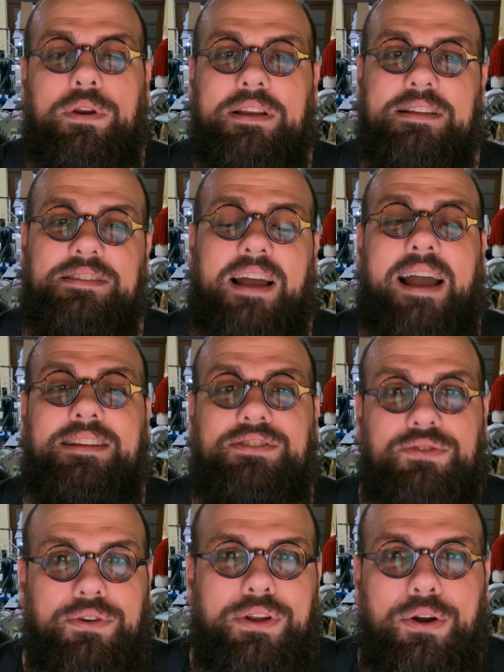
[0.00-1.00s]
would a design
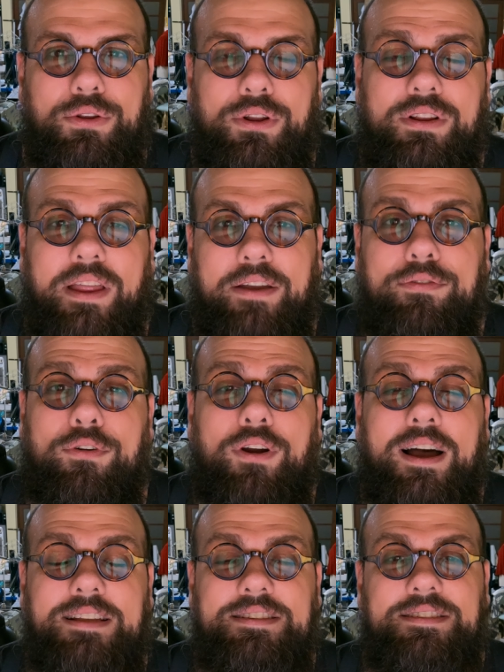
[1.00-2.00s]
studio look like for
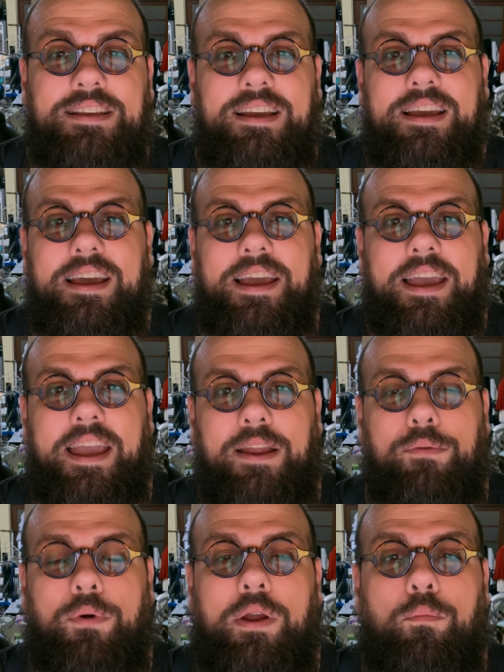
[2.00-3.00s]
us,
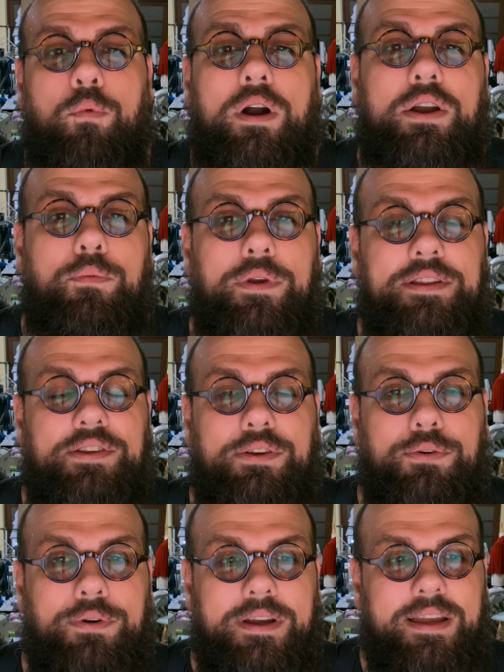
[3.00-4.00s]
and what could we do?